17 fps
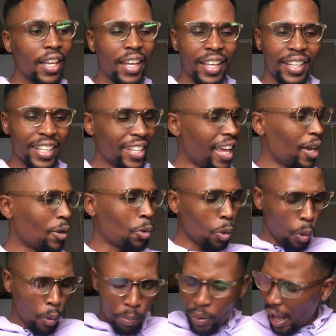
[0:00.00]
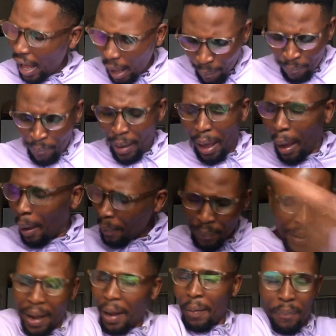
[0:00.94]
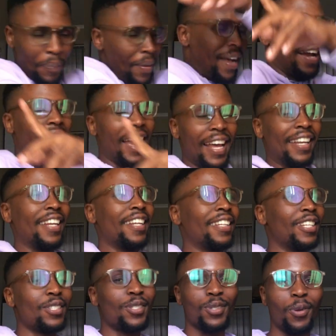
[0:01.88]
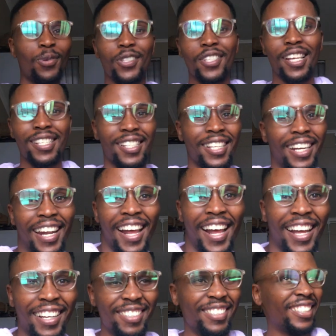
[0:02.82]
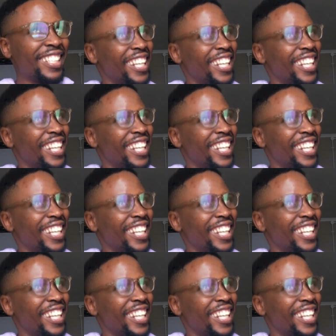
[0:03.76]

And then I go, I let the soldiers run.